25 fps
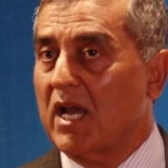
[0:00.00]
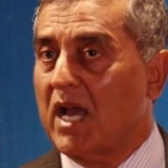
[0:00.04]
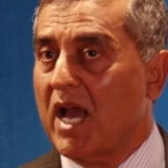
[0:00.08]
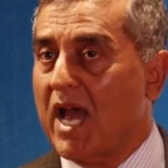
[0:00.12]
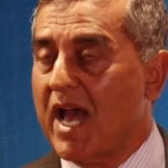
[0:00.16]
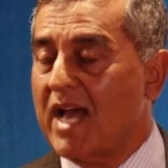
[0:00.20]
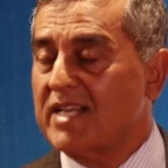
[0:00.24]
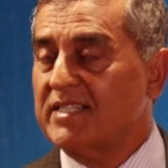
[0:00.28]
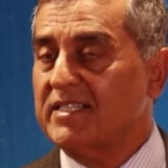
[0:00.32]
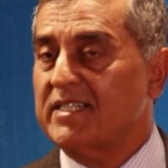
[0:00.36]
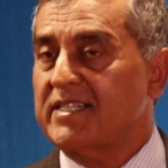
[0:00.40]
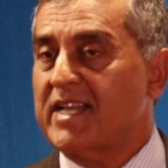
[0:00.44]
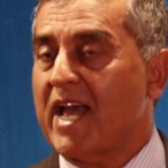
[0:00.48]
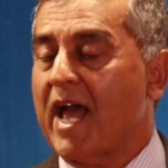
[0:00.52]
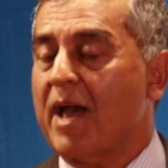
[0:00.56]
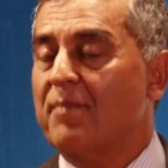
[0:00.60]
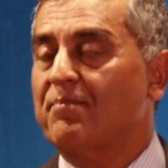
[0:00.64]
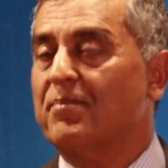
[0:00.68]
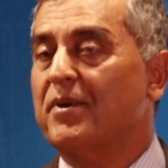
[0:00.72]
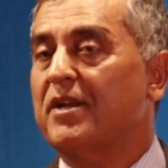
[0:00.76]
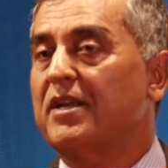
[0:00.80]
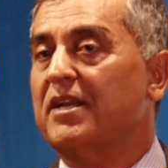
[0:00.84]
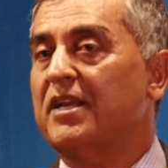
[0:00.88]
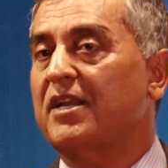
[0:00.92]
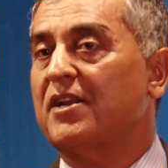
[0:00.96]
As it
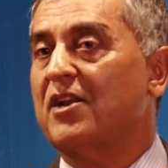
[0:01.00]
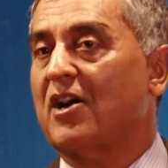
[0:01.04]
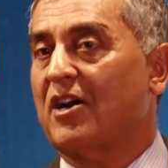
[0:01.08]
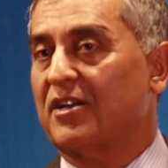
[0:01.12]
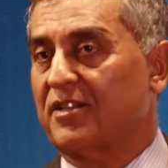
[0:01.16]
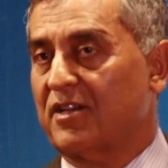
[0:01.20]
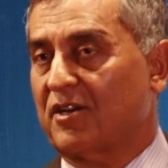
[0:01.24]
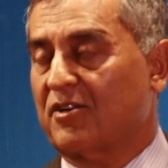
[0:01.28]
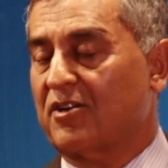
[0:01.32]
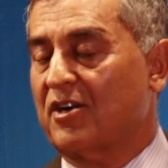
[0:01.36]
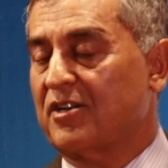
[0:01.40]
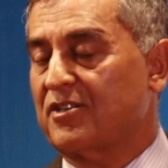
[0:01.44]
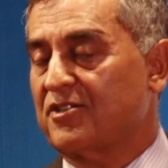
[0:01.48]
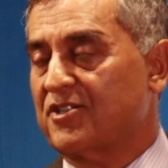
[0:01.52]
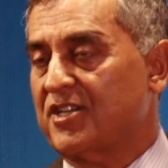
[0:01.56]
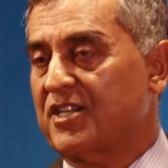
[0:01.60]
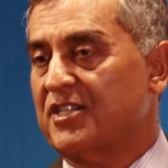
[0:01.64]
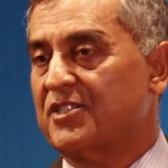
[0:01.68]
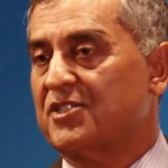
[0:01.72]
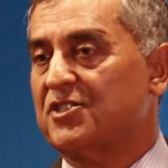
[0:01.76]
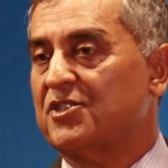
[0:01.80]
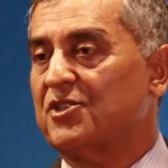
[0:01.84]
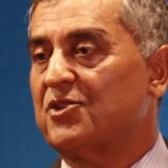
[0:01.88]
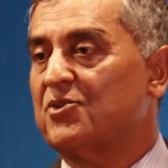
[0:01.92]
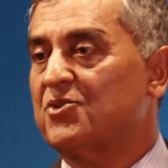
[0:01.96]
happened in other
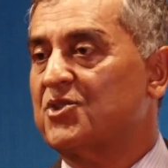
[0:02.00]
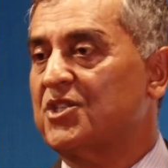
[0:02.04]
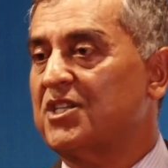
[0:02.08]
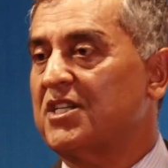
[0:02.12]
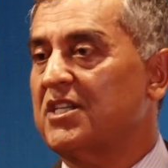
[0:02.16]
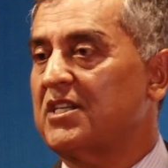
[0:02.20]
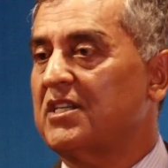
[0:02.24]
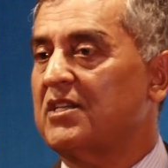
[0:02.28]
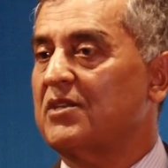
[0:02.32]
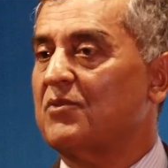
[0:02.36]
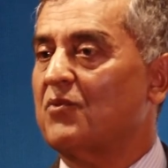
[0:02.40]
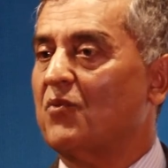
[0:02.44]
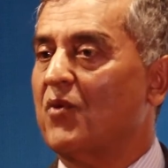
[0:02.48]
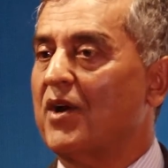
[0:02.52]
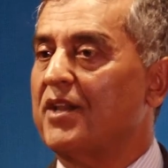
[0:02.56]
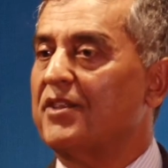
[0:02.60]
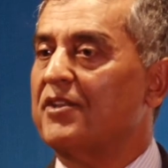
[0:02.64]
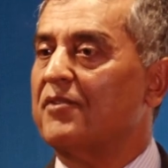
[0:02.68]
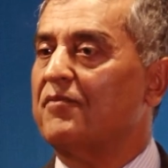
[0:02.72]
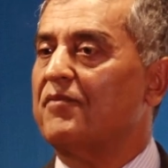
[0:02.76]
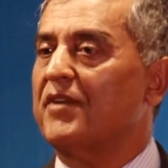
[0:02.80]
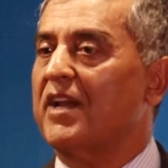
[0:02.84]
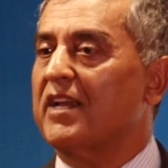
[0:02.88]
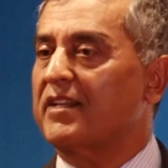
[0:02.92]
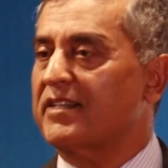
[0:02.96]
countries, you see, when
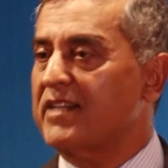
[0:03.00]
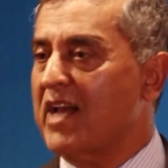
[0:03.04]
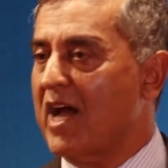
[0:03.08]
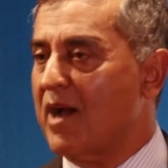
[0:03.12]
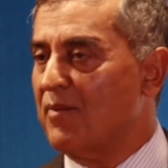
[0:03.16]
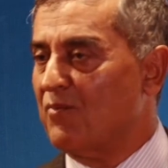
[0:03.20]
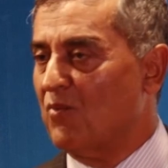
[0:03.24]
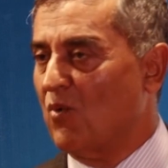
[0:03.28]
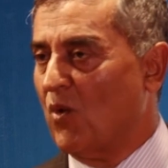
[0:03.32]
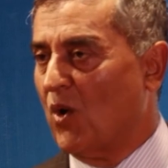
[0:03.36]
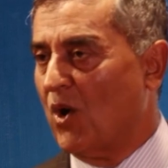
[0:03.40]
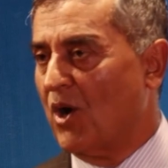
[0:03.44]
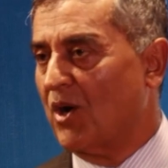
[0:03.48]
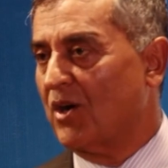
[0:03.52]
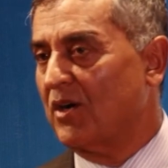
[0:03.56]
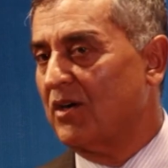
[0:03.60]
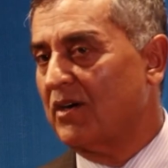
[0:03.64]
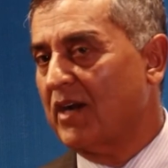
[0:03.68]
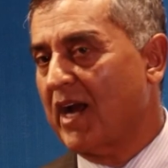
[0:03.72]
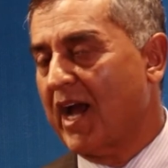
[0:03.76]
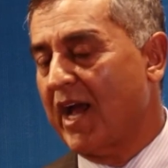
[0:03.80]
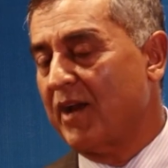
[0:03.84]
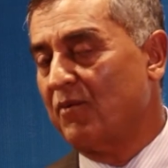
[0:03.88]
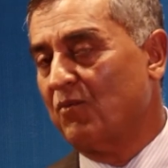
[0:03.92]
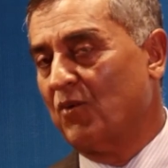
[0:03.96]
the Vietnam
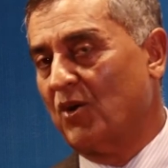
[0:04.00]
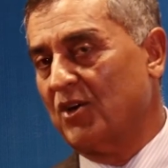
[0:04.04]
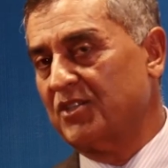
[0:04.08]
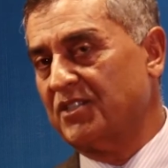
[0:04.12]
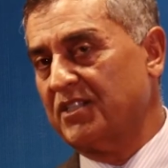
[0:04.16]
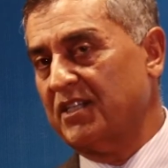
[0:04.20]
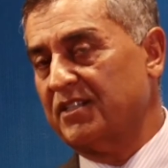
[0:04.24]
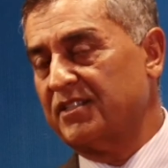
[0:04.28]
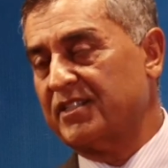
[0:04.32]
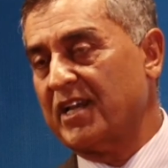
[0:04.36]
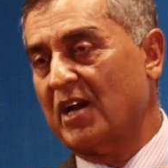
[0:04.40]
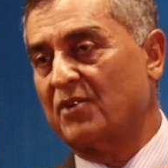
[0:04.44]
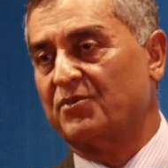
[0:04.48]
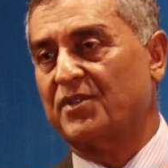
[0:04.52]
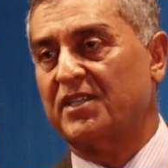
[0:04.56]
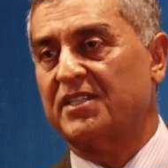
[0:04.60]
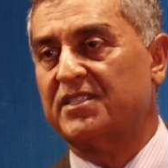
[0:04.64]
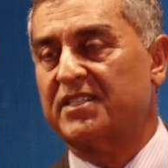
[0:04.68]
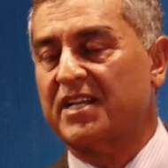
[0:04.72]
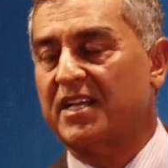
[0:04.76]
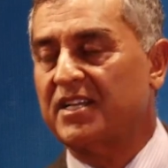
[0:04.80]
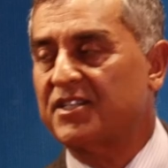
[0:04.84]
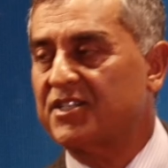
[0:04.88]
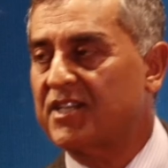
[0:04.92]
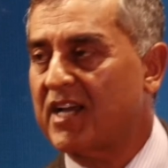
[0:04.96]
War, I was in
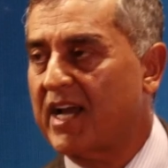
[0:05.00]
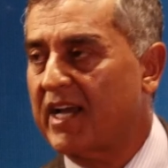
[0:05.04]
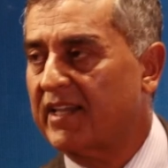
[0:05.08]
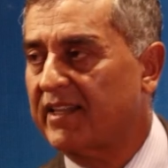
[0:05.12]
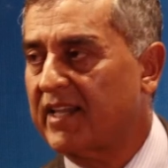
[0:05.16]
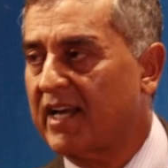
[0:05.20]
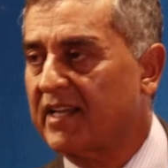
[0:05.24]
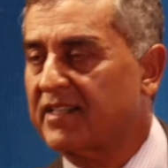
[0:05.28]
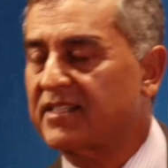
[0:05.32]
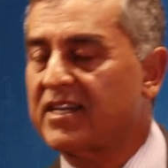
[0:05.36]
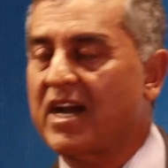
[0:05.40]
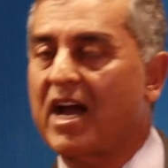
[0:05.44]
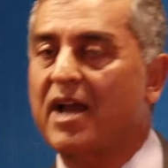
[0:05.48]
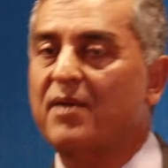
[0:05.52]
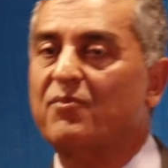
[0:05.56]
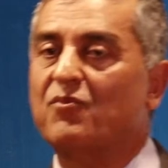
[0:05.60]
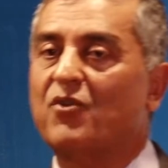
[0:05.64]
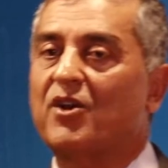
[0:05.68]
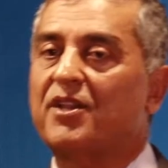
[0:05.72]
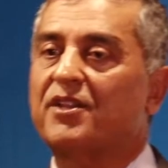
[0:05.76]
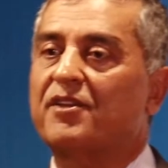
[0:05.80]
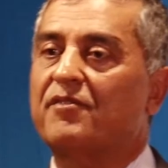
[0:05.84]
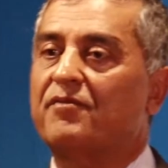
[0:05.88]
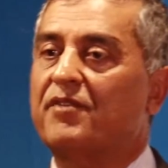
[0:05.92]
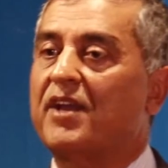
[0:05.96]
Southeast Asia at that time
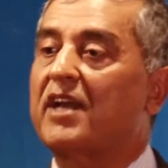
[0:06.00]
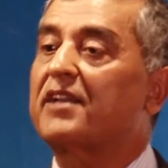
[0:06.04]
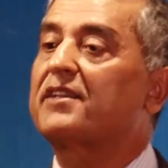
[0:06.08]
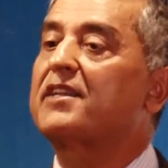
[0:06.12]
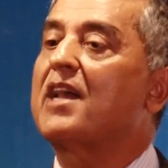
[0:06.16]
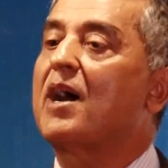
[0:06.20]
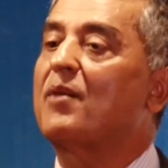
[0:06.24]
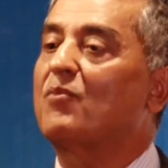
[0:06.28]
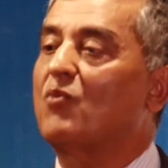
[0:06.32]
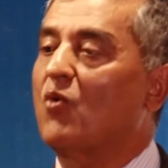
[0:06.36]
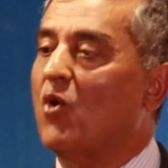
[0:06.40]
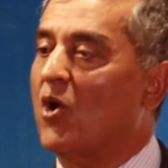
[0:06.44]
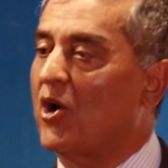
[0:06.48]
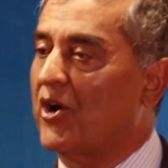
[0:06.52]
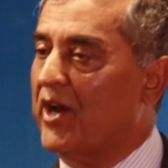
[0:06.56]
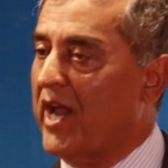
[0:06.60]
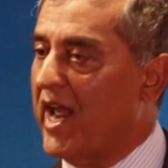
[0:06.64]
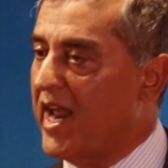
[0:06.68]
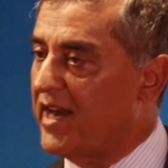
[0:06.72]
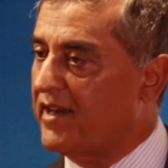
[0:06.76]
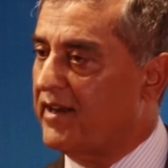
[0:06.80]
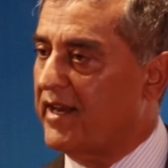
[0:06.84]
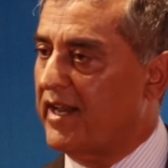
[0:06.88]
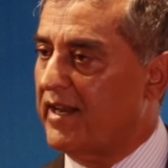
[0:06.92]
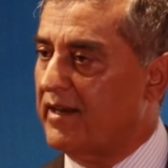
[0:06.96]
when the Vietnam War
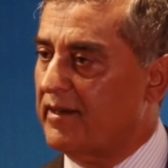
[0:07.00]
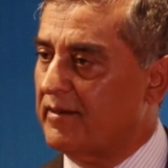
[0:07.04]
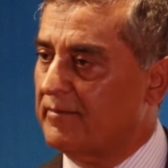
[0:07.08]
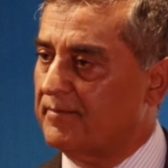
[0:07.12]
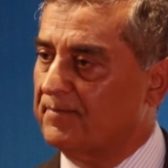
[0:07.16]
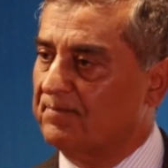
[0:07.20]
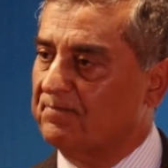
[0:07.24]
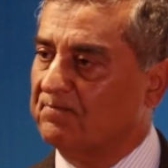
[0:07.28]
ended.